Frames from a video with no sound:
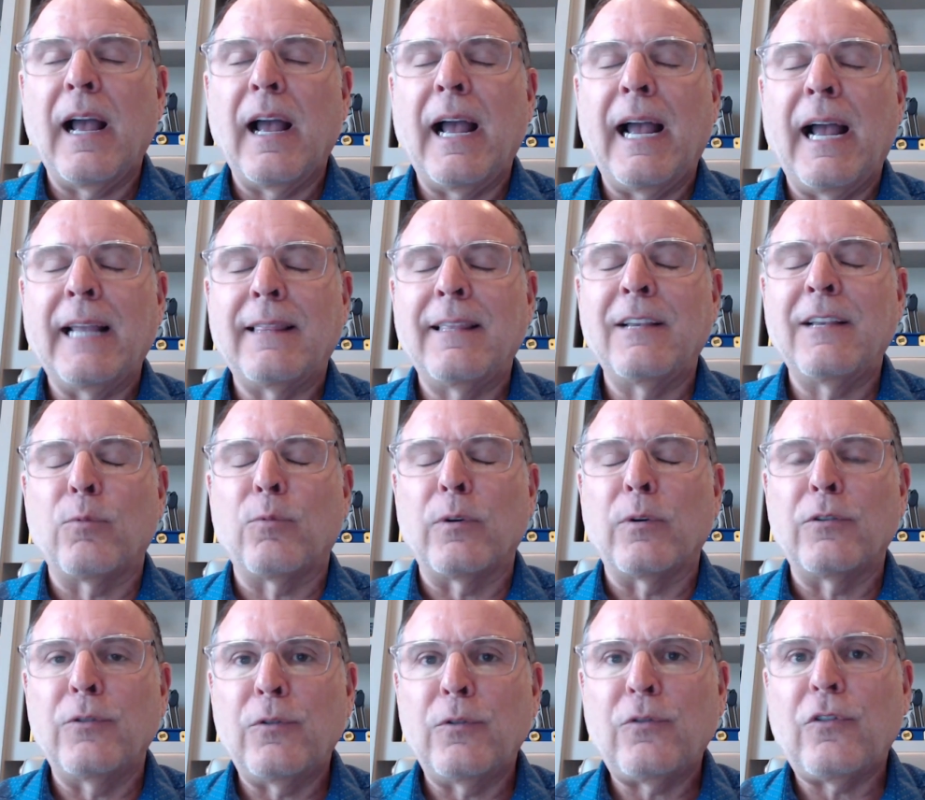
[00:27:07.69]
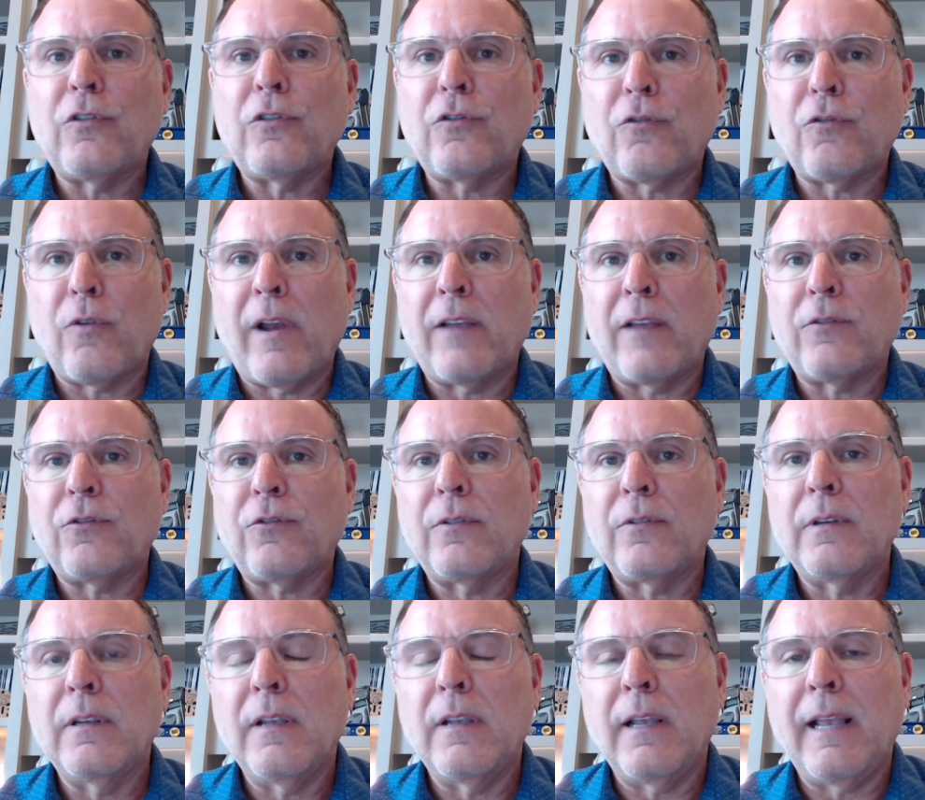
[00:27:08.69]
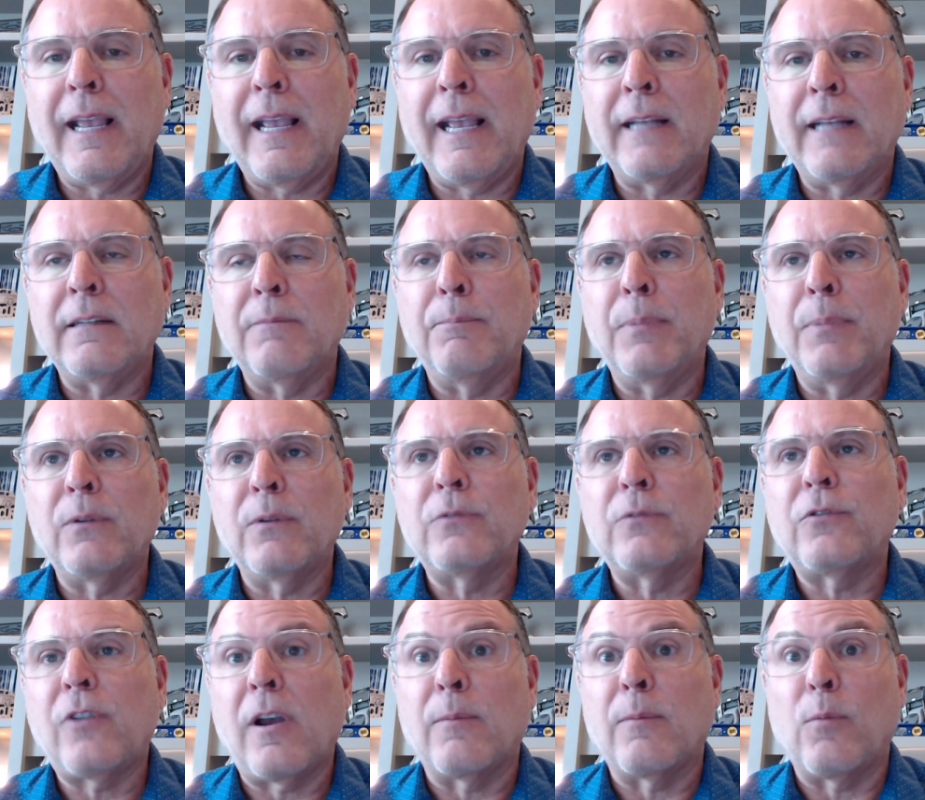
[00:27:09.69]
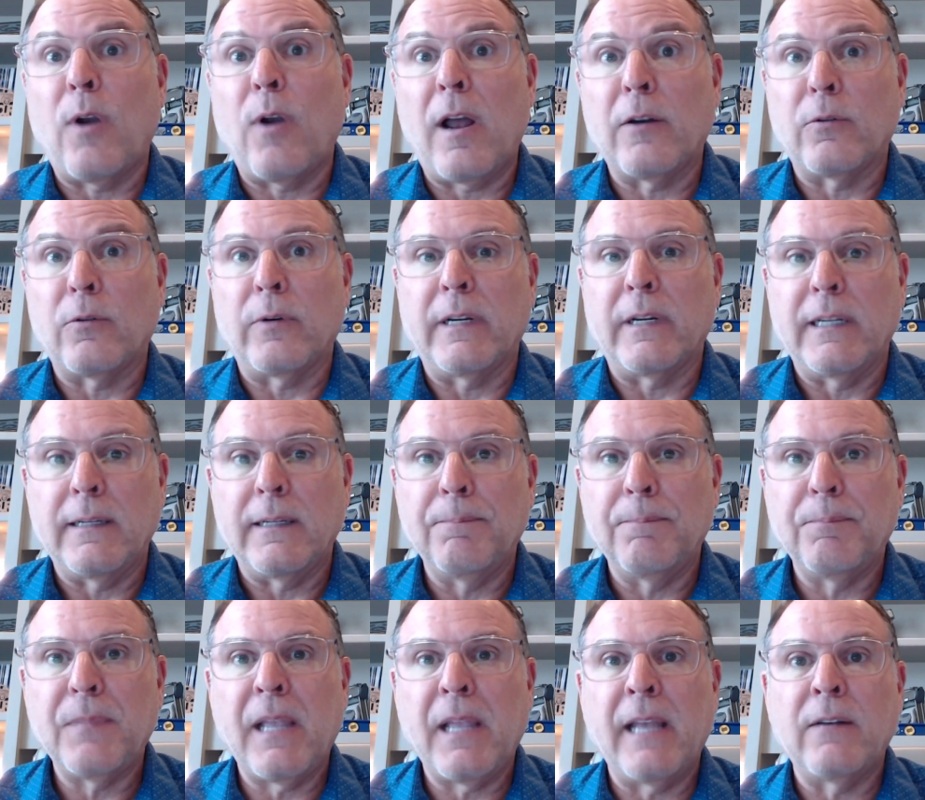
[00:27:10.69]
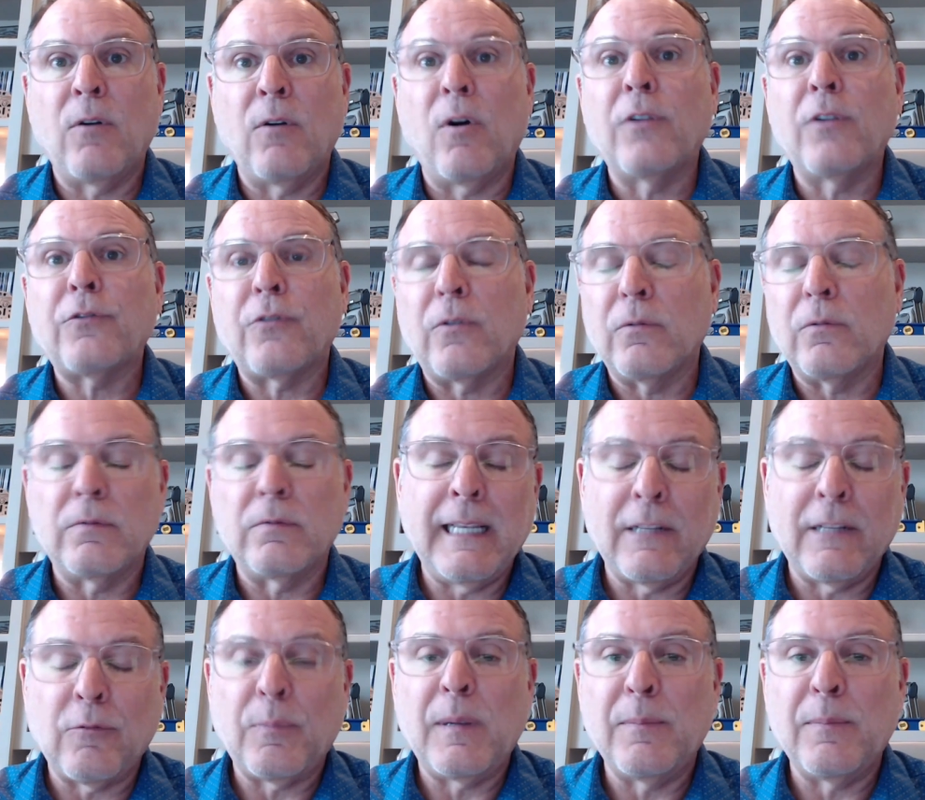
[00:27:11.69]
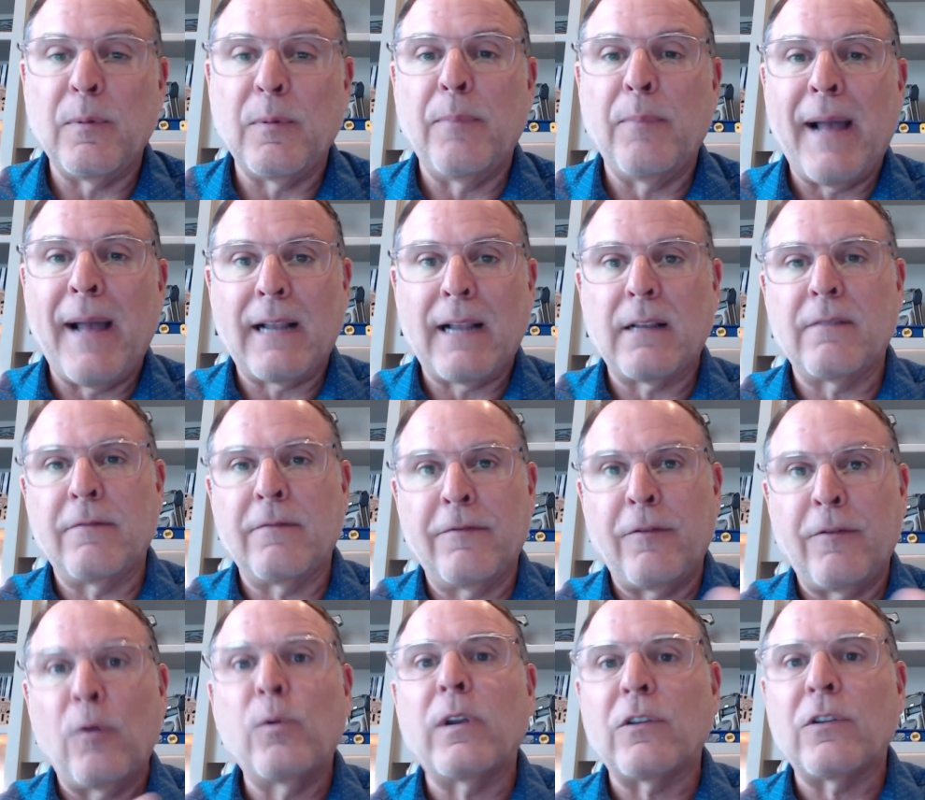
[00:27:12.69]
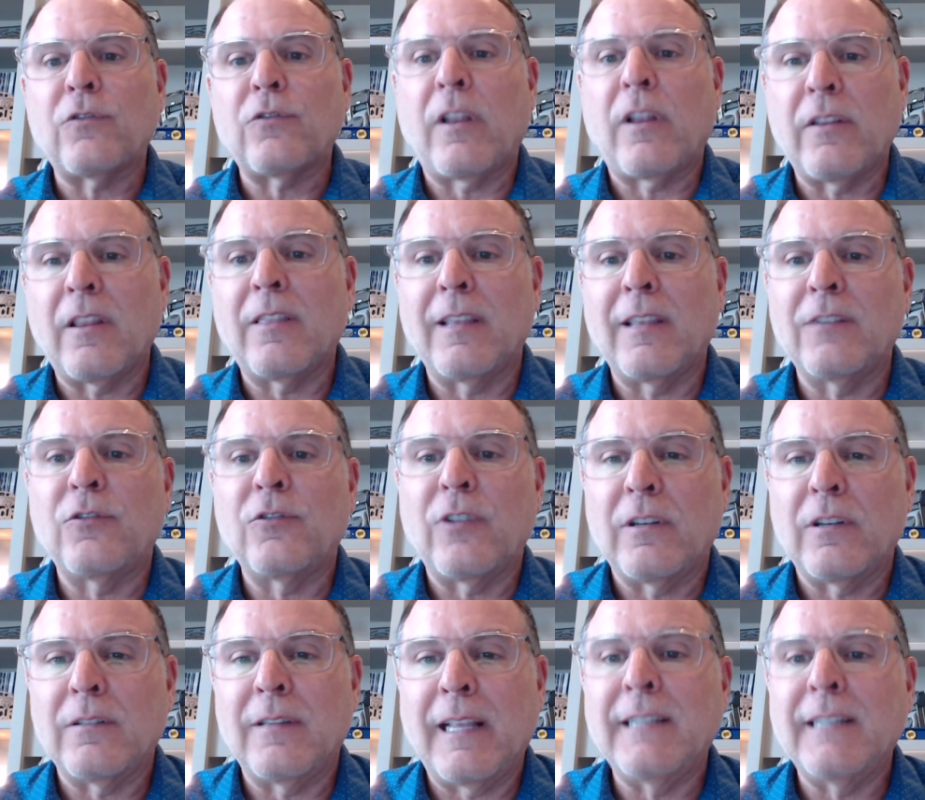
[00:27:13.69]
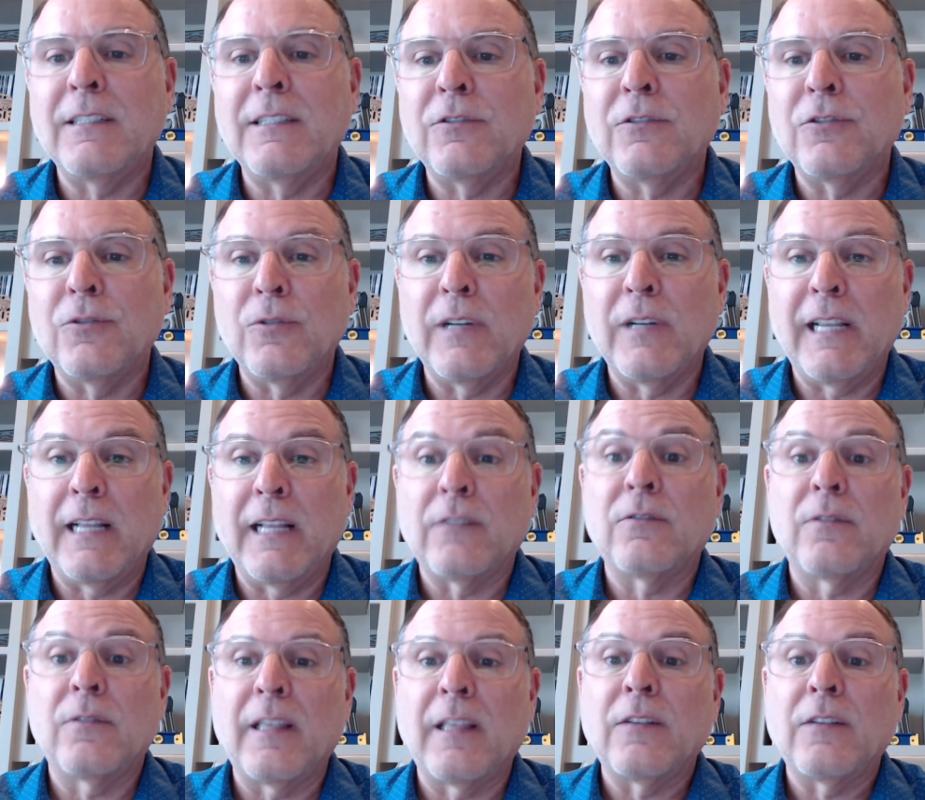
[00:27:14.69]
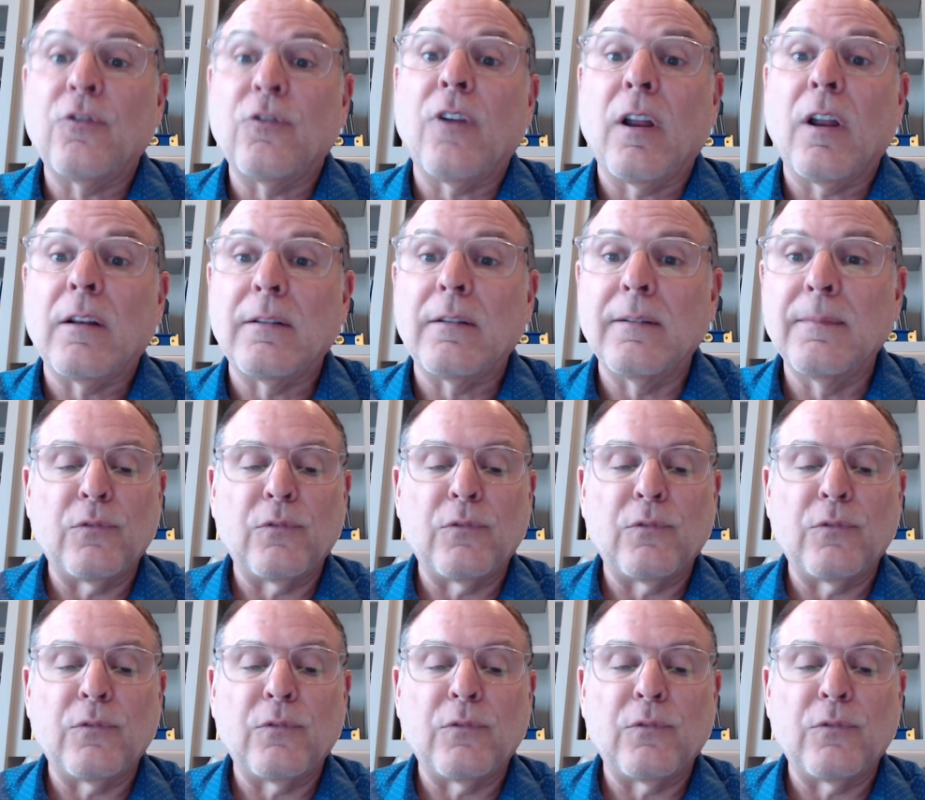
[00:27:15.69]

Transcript: I think reduces stress and builds camaraderie, and also gets people back focused on the things that they need to do to get things done.